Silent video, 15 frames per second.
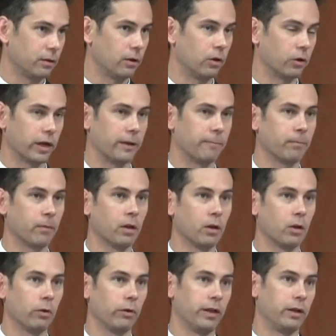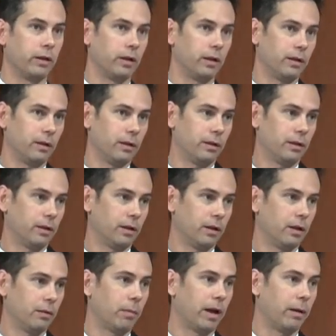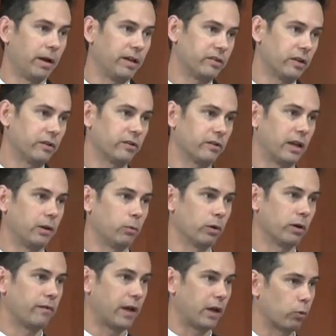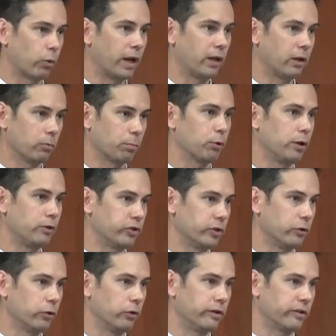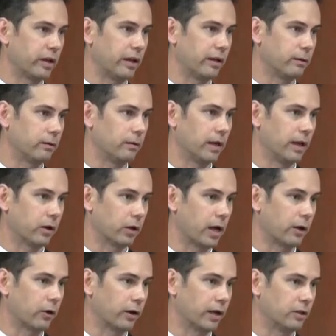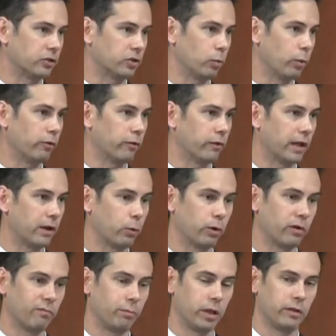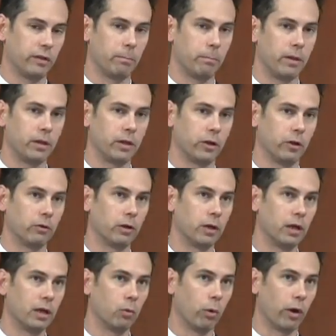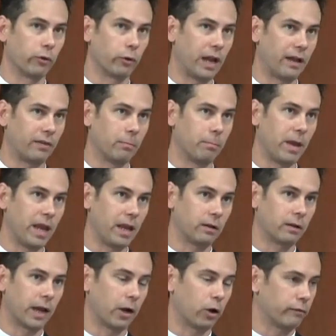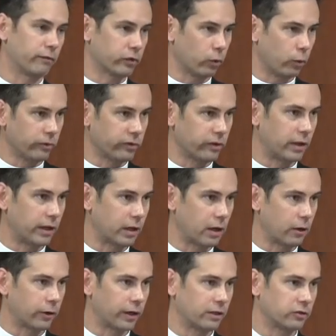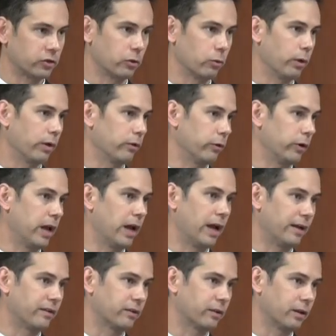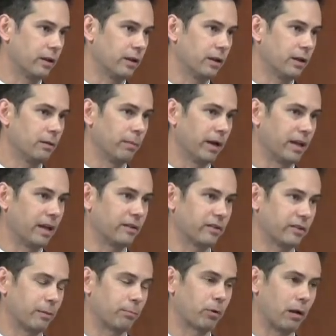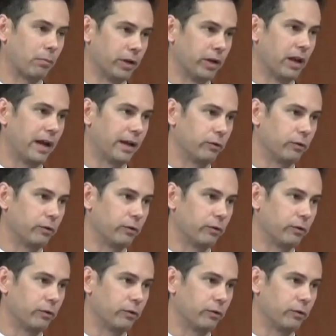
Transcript: Okay. Well, then, my, my sense is that he would have had regular preaching duties at, at a congregation, whether that would have been the, you know, whether he had the main care of souls at that congregation or whether or not. My guess is that probably not.